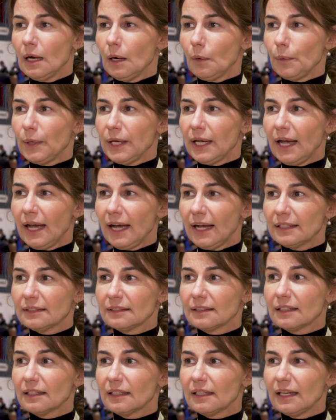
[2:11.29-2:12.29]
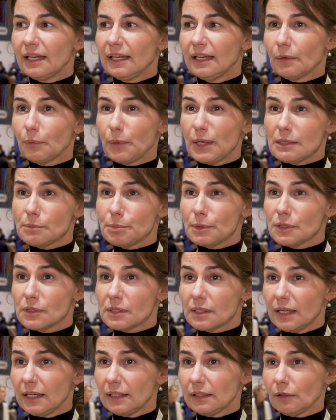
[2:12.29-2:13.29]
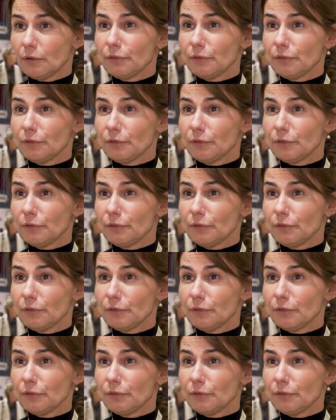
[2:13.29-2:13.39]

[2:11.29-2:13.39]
we had a response rate